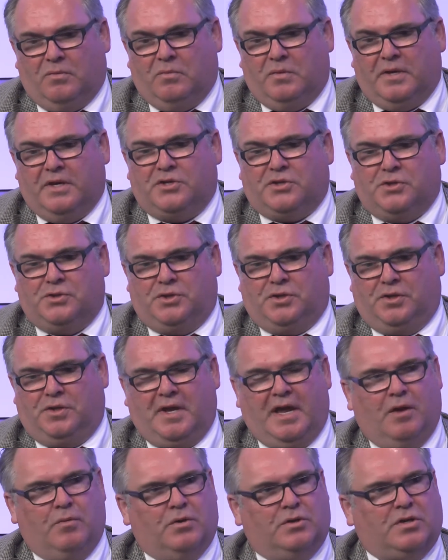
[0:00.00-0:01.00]
issues of the
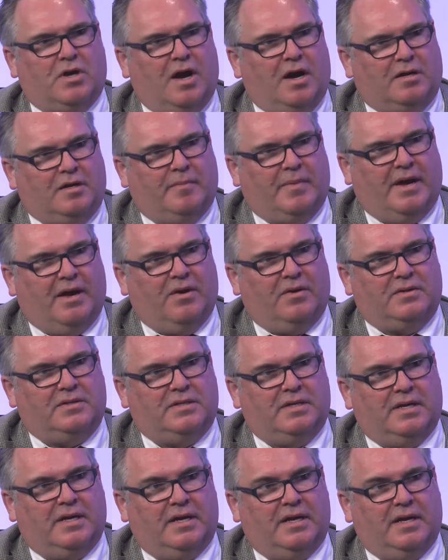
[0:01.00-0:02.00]
day were talked
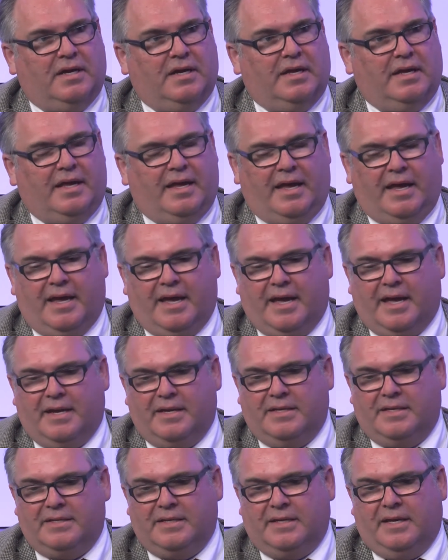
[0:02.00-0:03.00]
about,
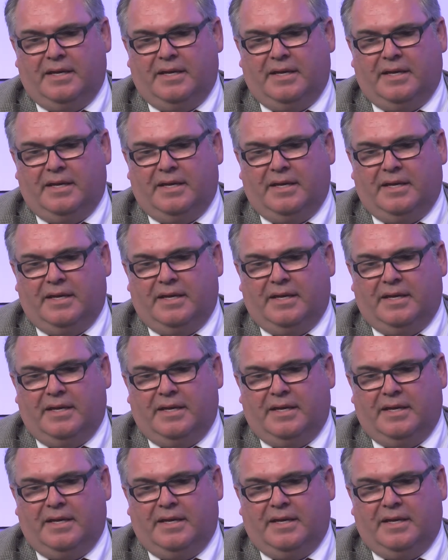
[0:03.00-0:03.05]
and